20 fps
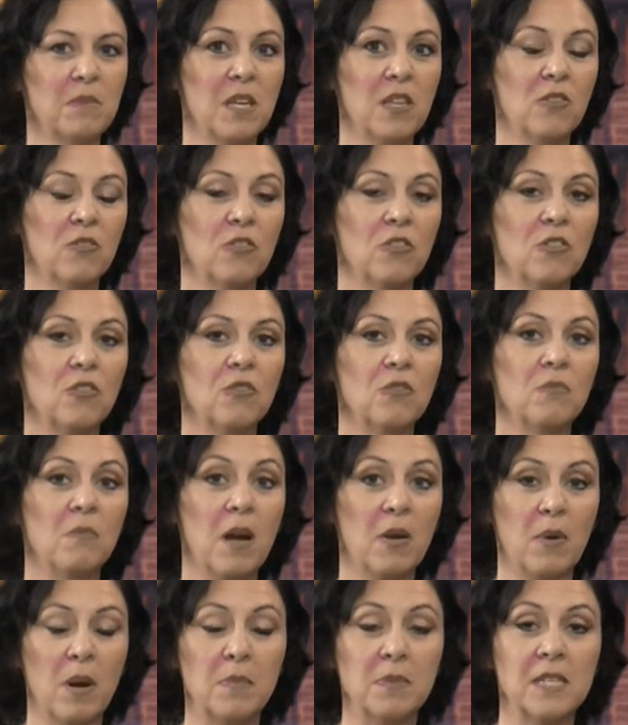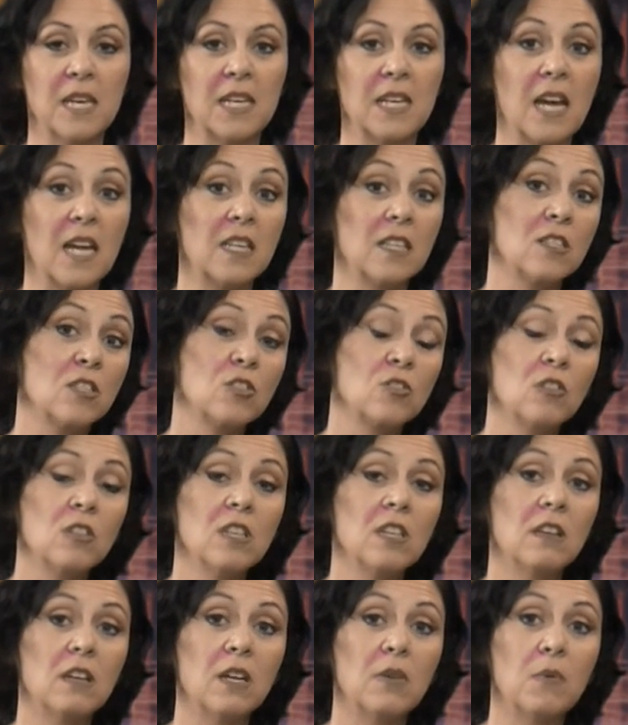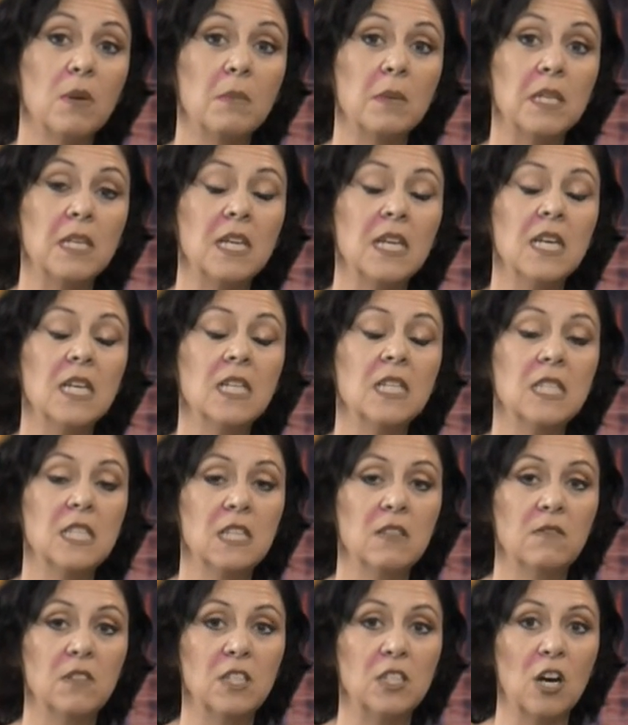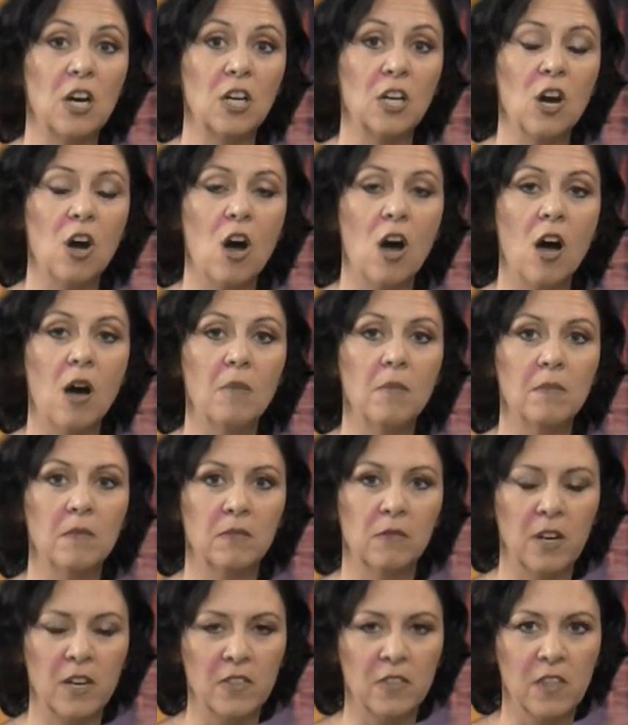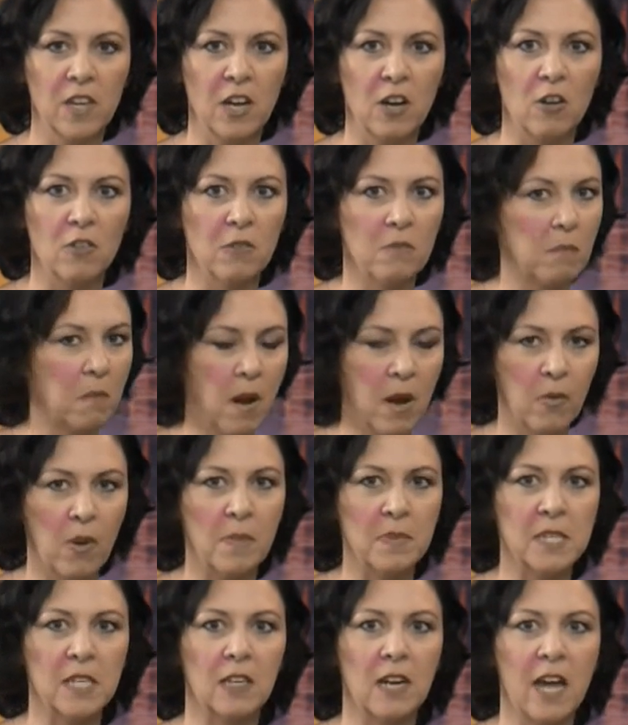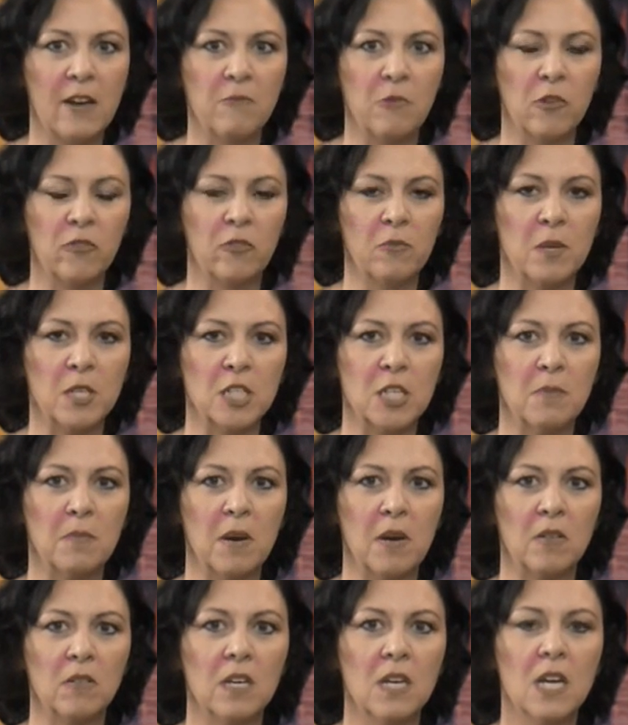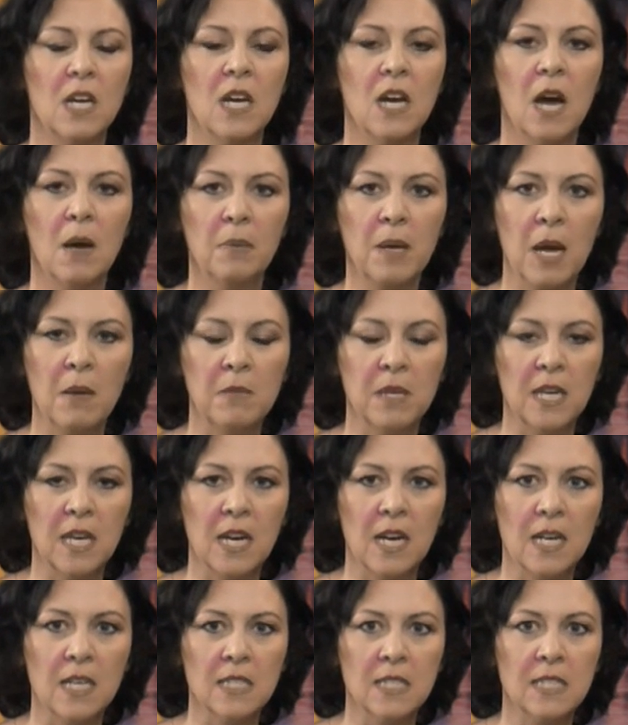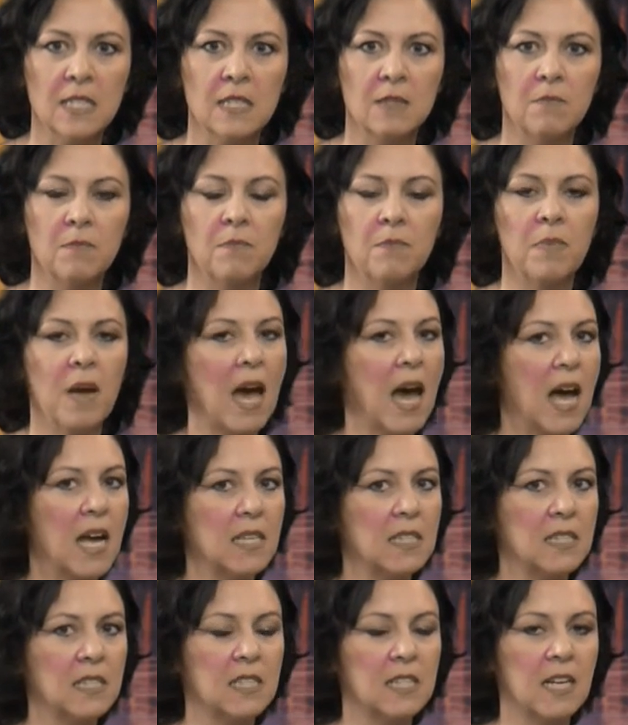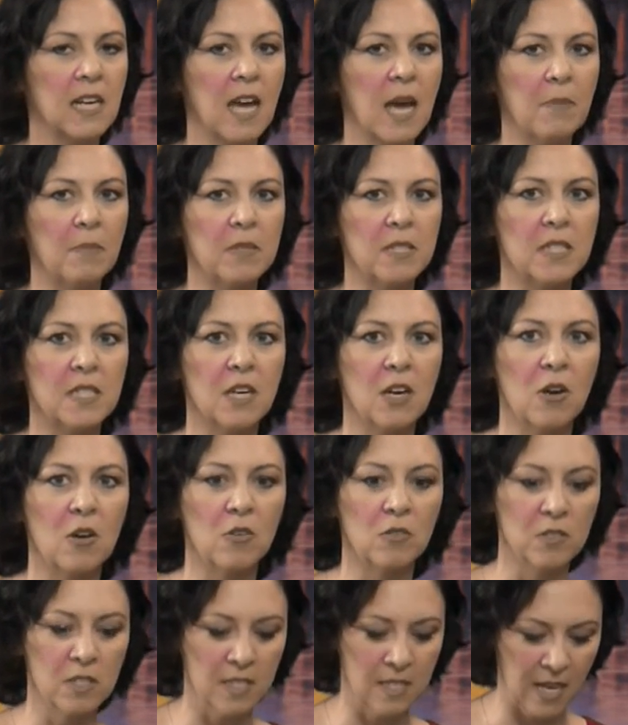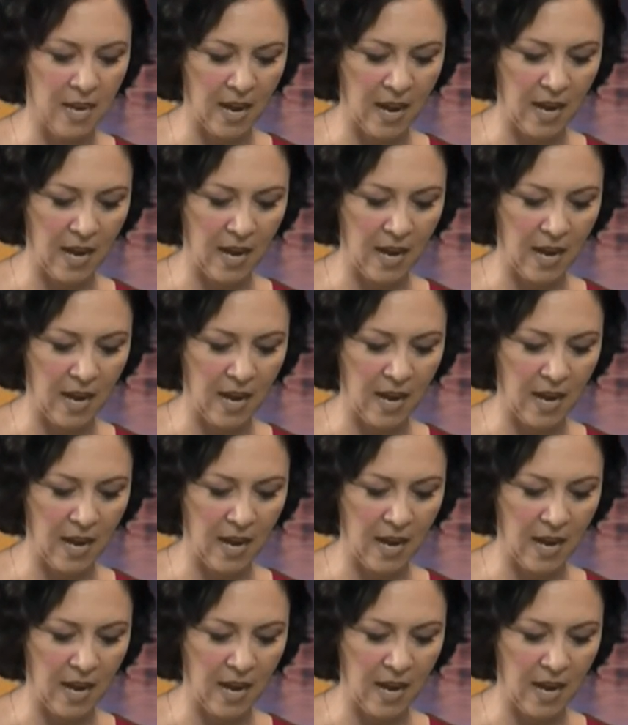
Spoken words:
me through my website at extraordinarywomentv.com. Right there on my website, I'll have more information about upcoming guests, past episodes,